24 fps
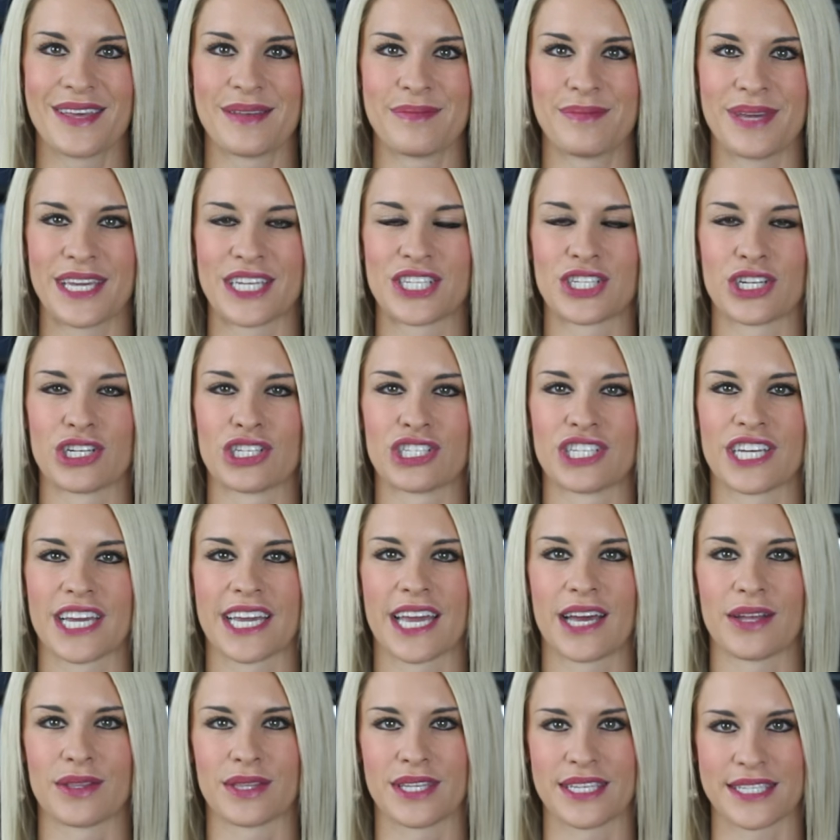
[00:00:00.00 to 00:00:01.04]
Make sure and check
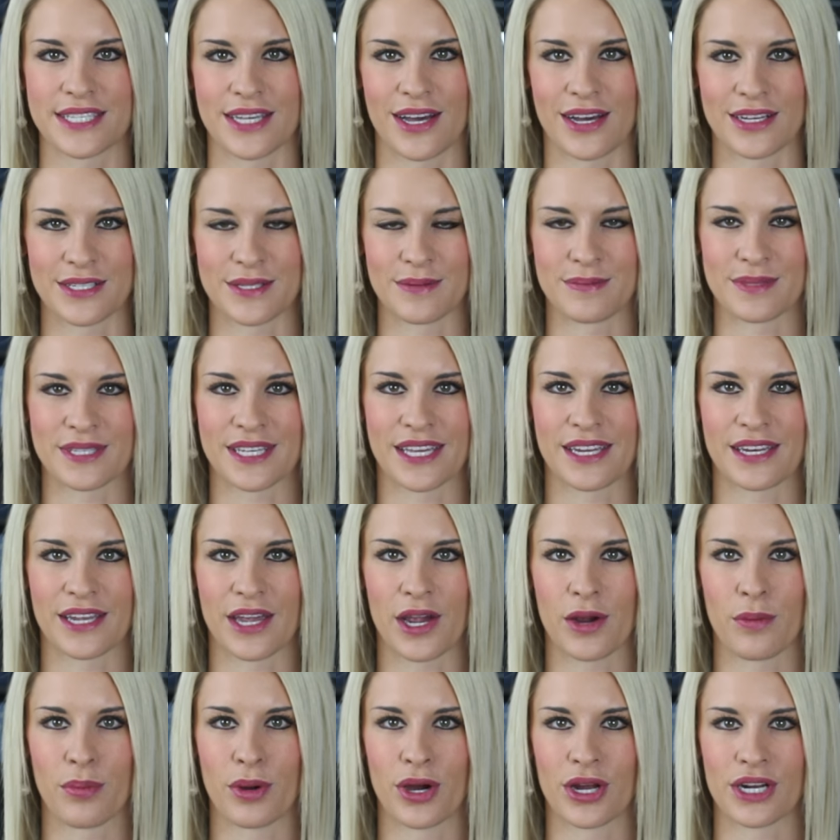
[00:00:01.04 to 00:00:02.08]
out this awesome
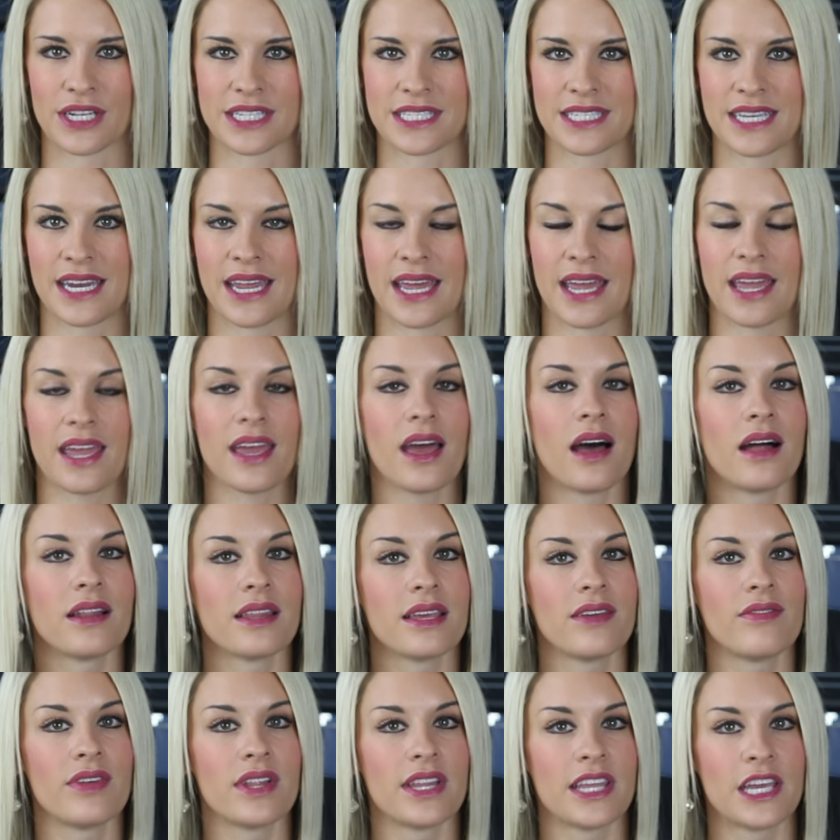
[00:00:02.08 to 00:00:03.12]
skincare product today. I'll
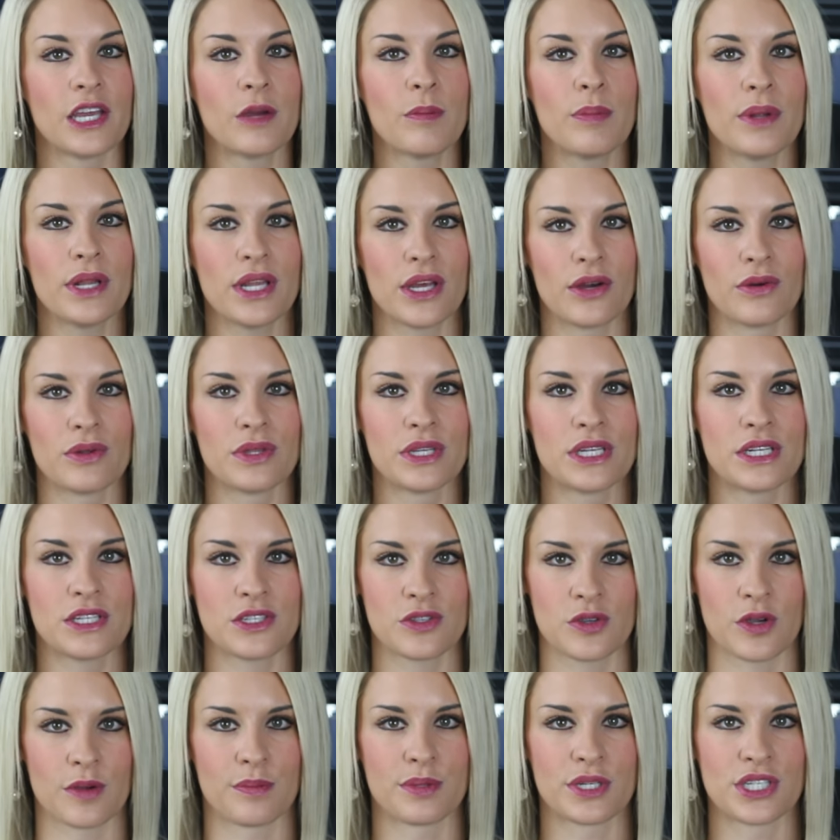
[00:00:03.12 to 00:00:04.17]
leave a link below in the
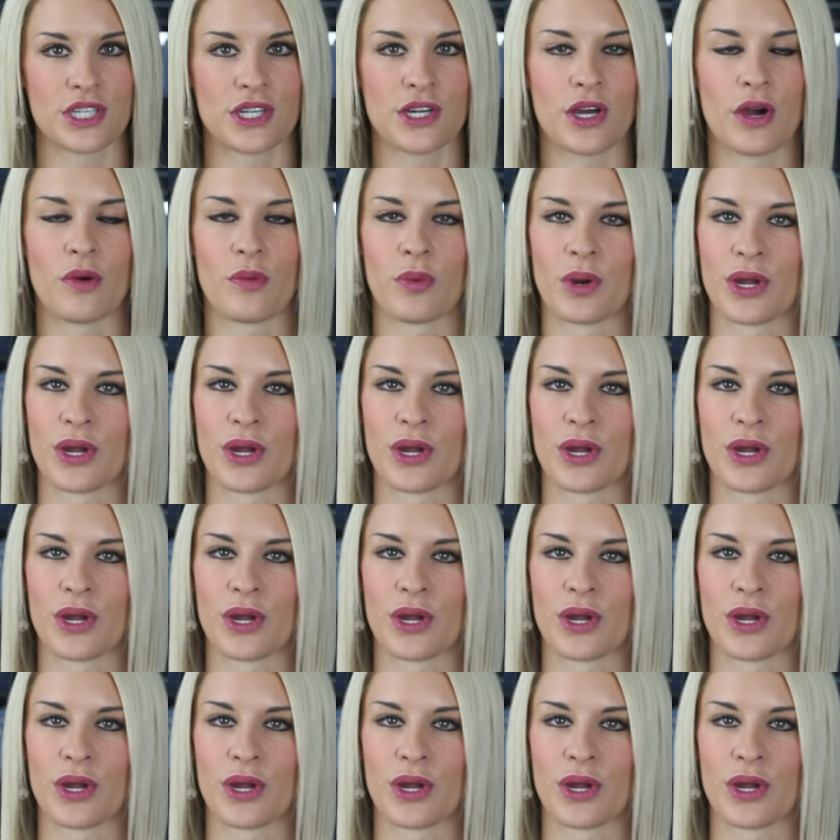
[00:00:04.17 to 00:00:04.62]
description on